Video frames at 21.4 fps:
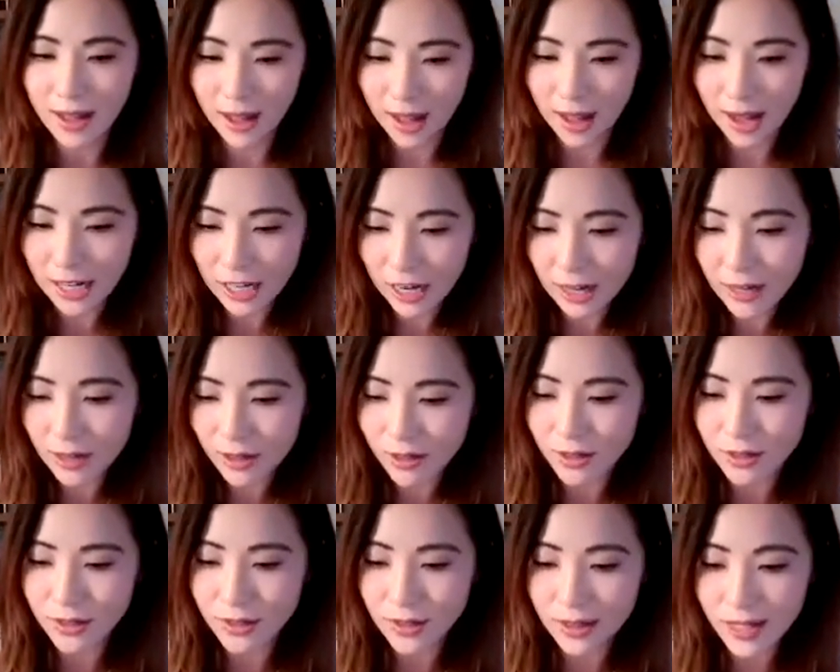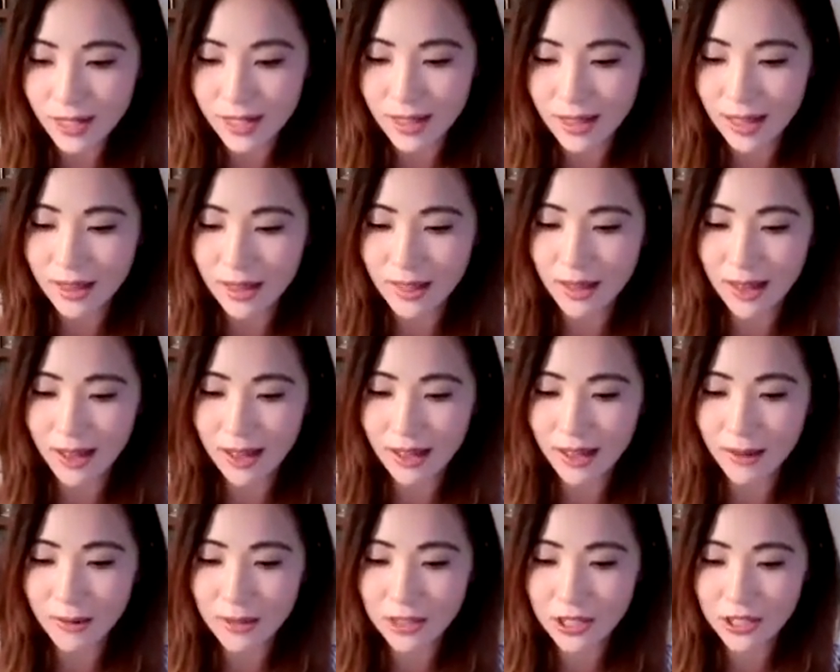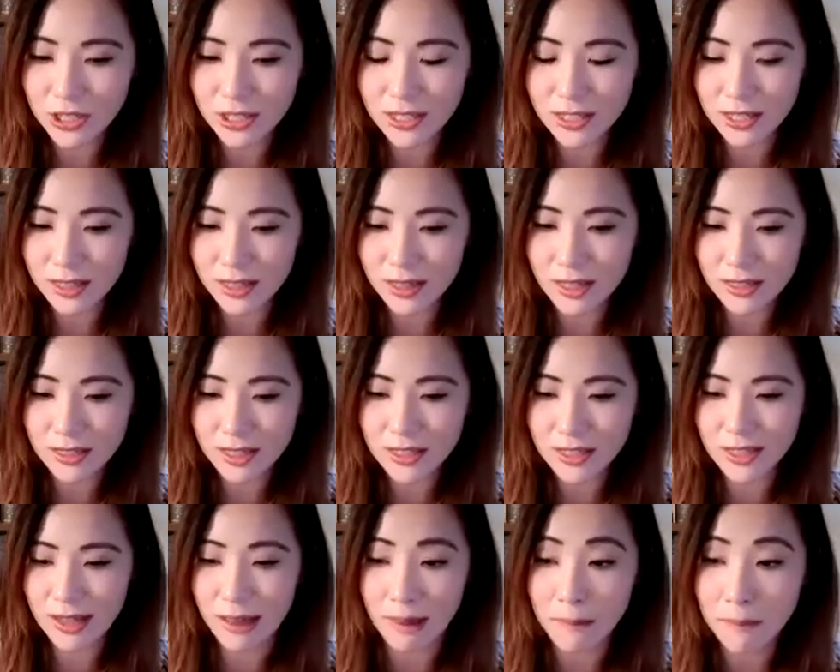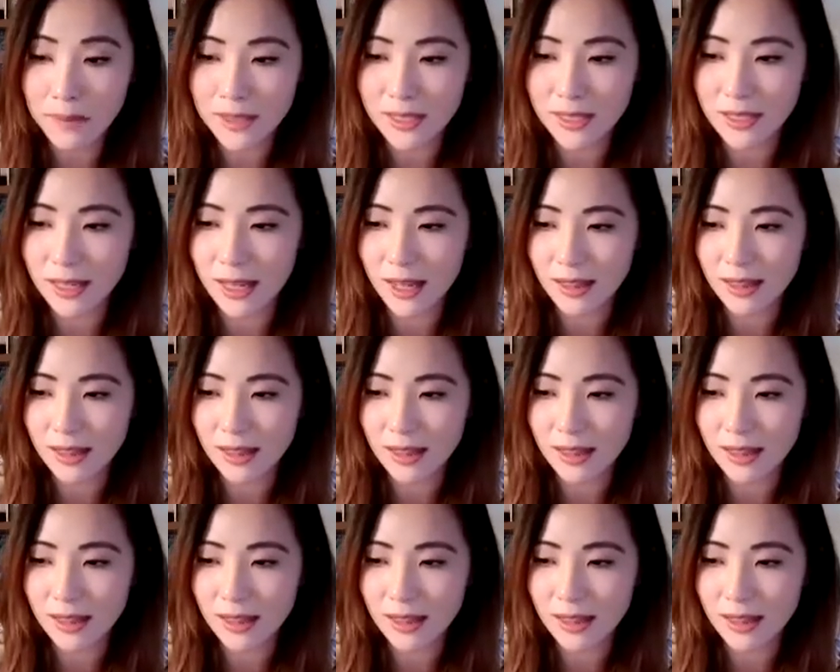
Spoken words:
I understood then that it was just this attempt,